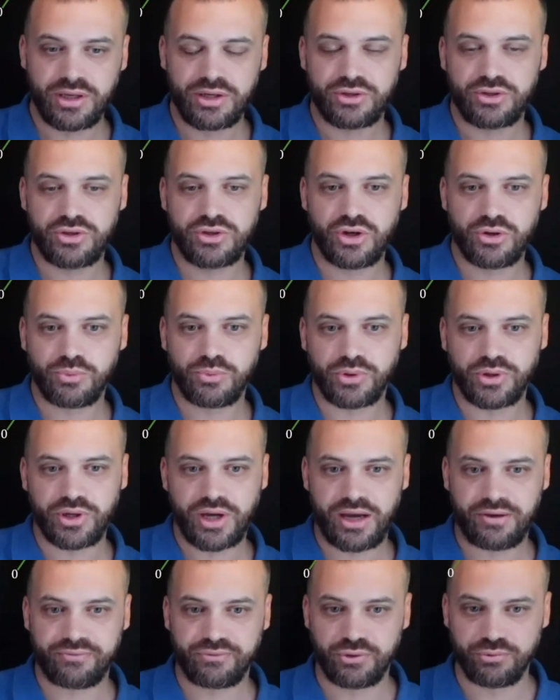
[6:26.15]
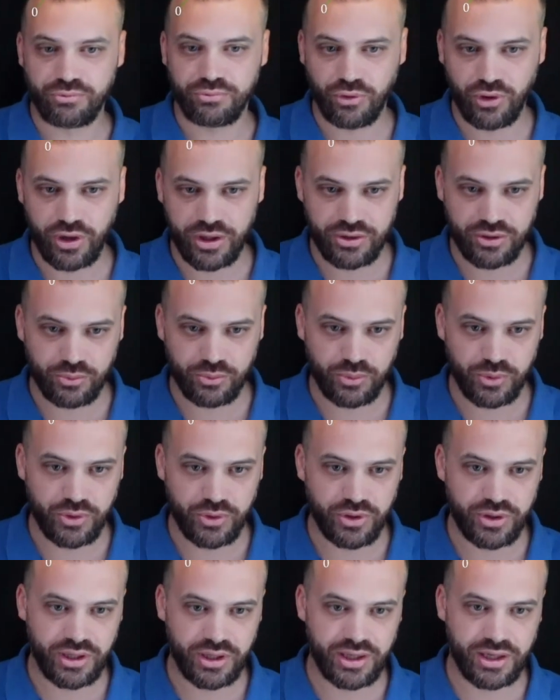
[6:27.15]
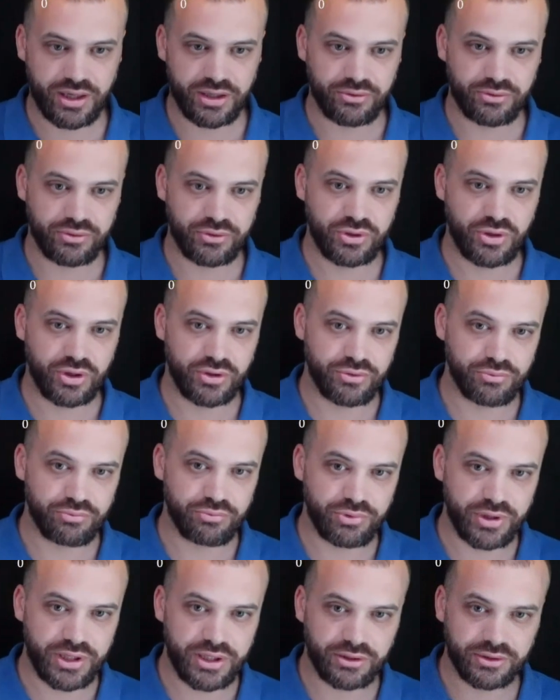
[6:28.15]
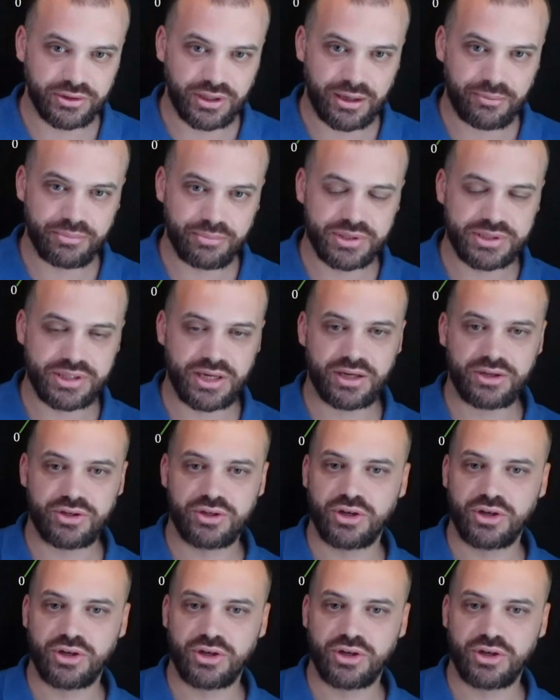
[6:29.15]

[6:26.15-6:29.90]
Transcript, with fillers: you don't want to have to write the word out, you know, the real numbers out.